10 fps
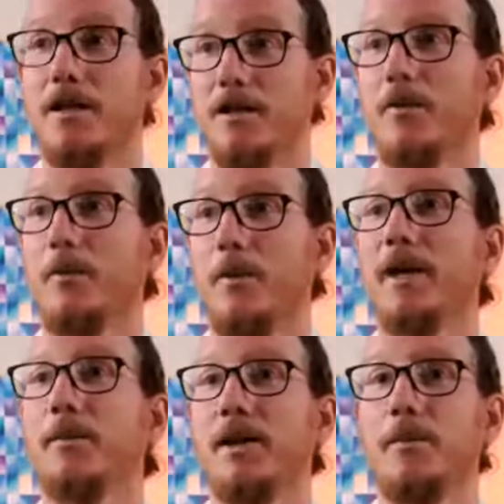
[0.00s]
So
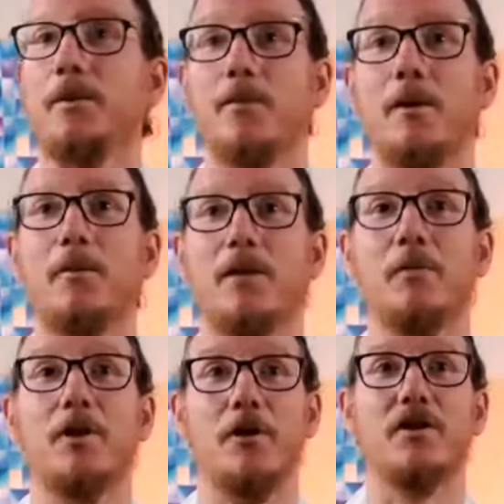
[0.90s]
many people have probably
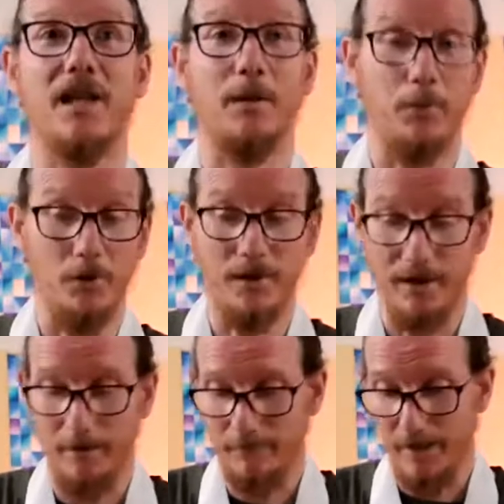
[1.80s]
come across that book and
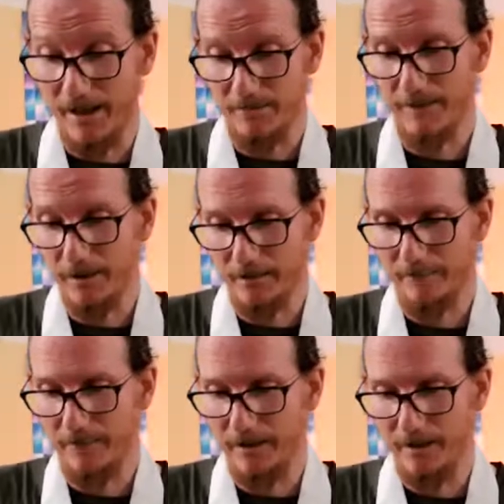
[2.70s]
that phrase, feel the
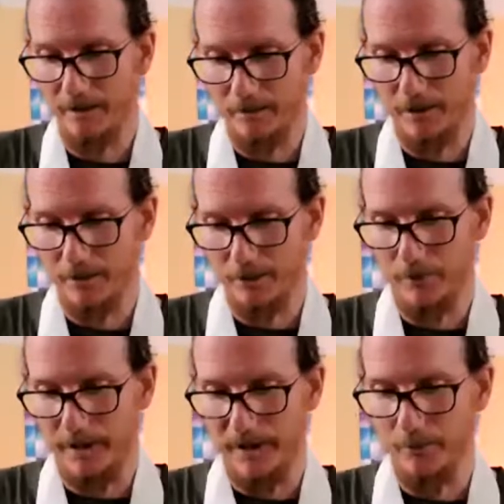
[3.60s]
fear and do
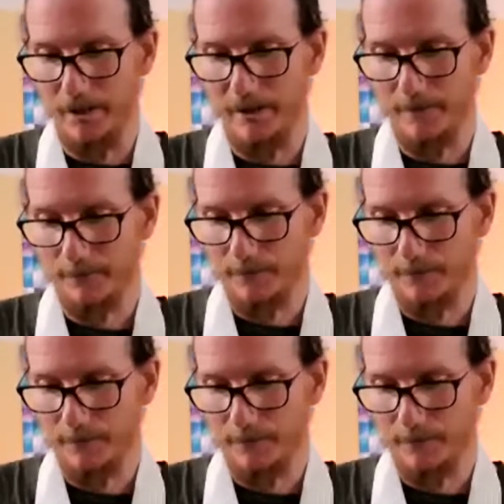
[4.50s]
it anyway.